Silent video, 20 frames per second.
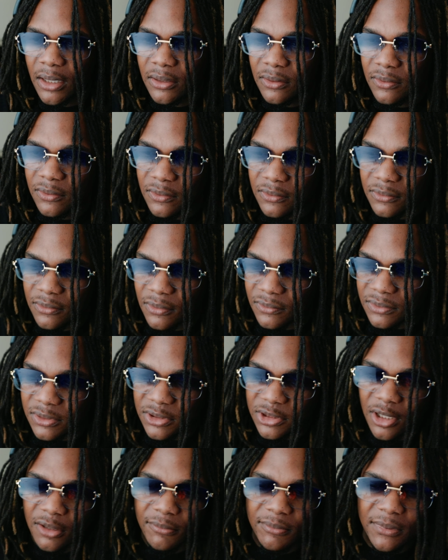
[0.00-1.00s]
I need to throw
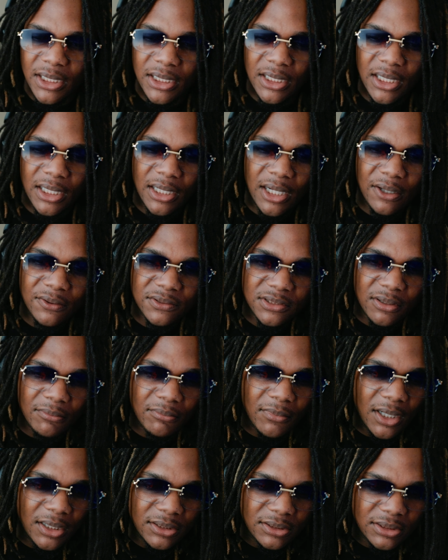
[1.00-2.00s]
something like that. That was a
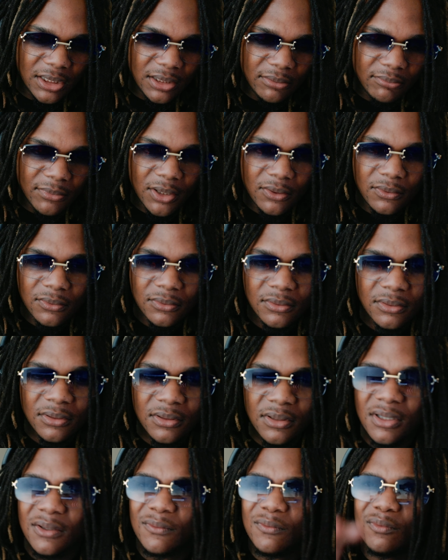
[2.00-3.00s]
mountain, bro.
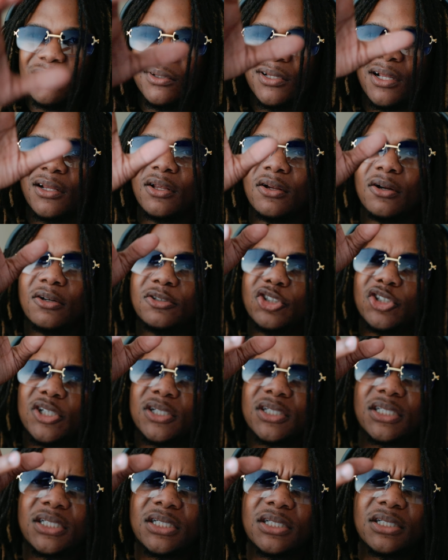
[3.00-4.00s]
With the little
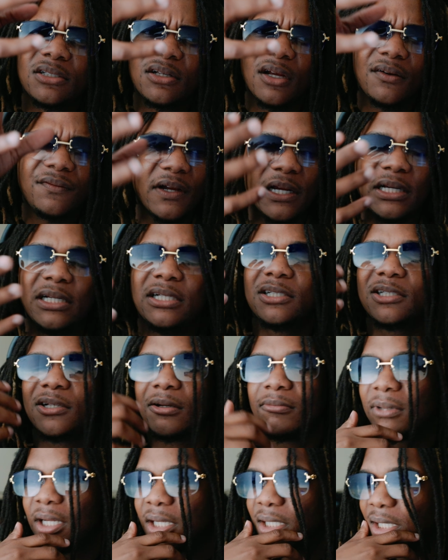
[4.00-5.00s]
drinks and stuff, I need
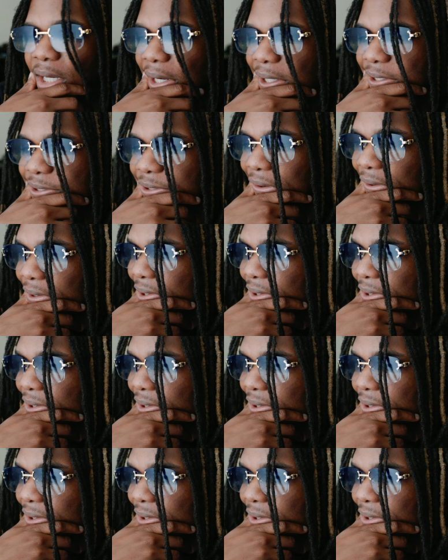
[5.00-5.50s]
something like that. That's